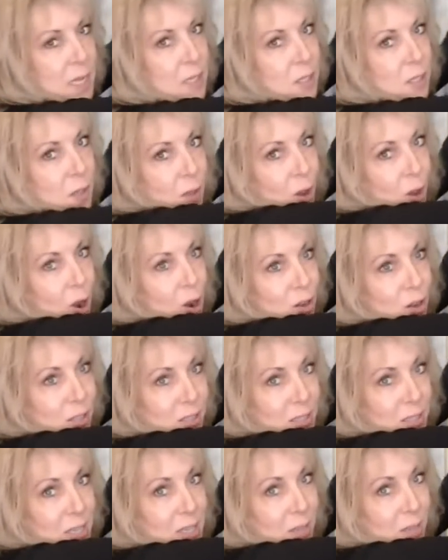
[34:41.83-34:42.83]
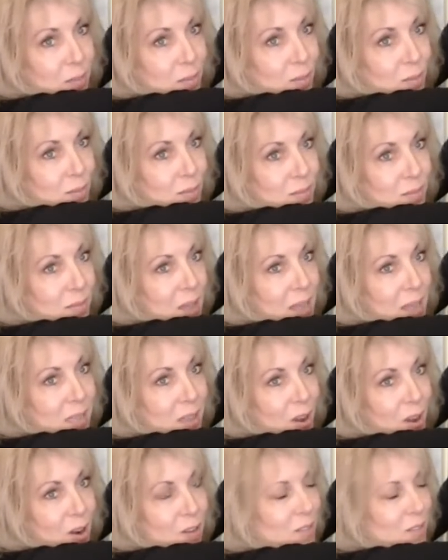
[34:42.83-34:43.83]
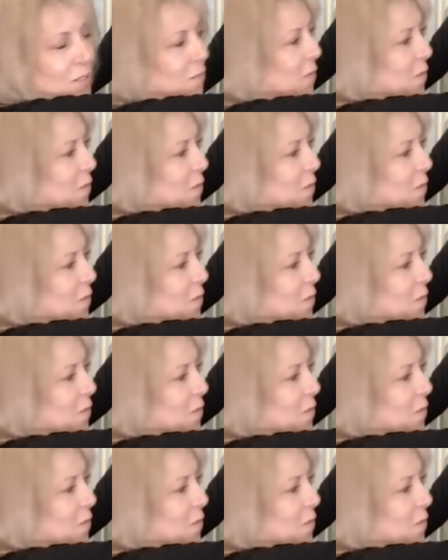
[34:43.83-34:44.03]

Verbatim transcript: into the artsy, like the arts